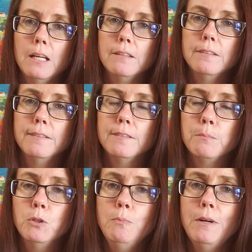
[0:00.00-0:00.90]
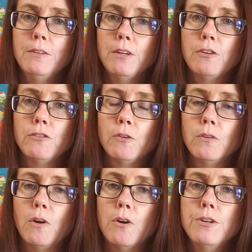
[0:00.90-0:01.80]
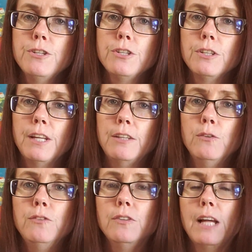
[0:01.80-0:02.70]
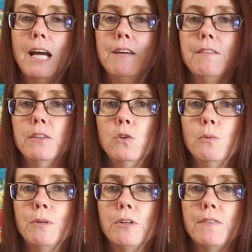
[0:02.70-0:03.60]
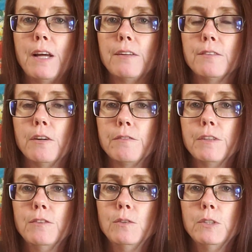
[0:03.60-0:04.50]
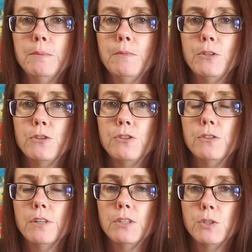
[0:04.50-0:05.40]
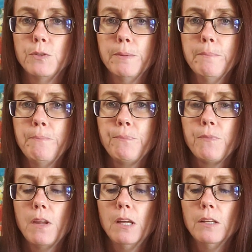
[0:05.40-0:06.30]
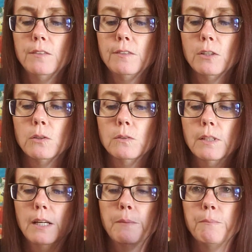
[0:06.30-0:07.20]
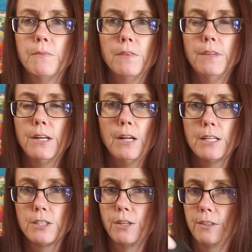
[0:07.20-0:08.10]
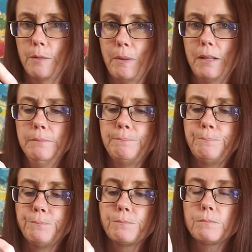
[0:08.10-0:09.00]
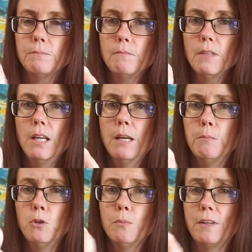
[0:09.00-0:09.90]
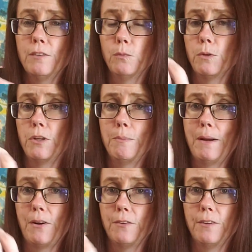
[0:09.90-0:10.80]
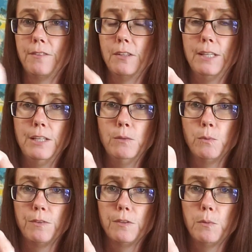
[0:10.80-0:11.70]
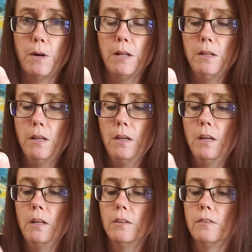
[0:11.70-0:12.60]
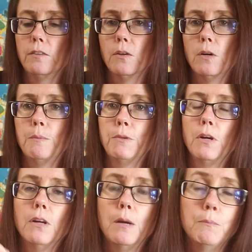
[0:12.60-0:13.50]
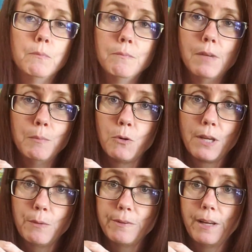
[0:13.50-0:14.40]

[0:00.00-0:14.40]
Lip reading: Since the blueberries are so large, they do still have a little bit of that softness to them when you chew them. So they're actually not that bad. And blueberries is one of the berries I still eat once in a while, so I'm okay with